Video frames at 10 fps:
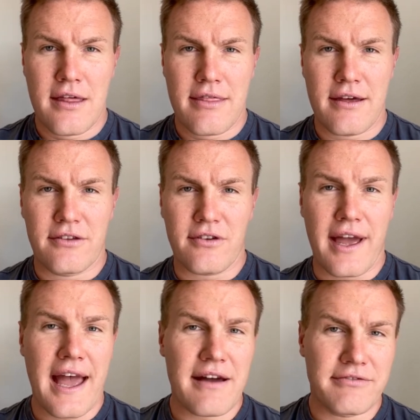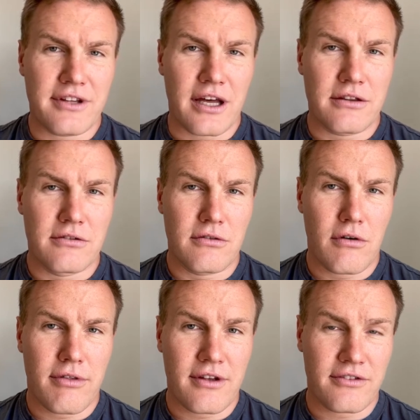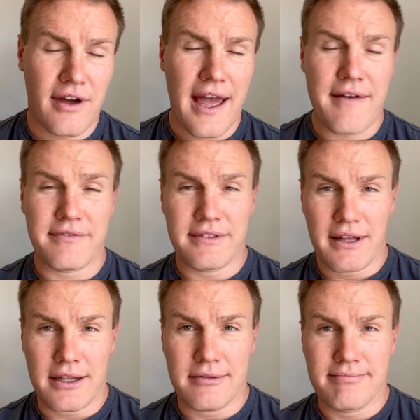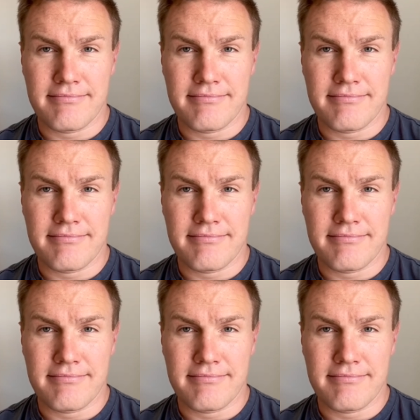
Things I have done or things I haven't done?